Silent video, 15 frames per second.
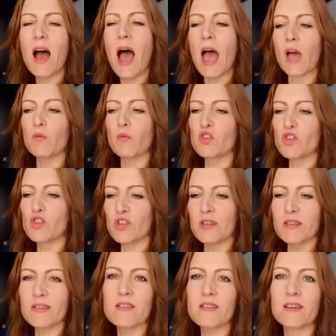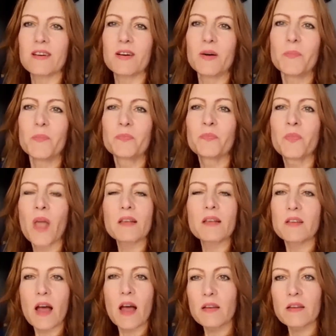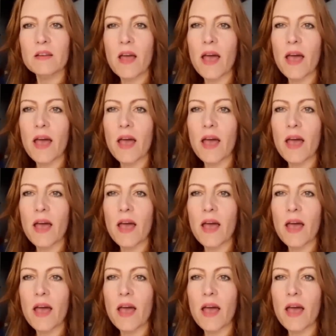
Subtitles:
I was just I started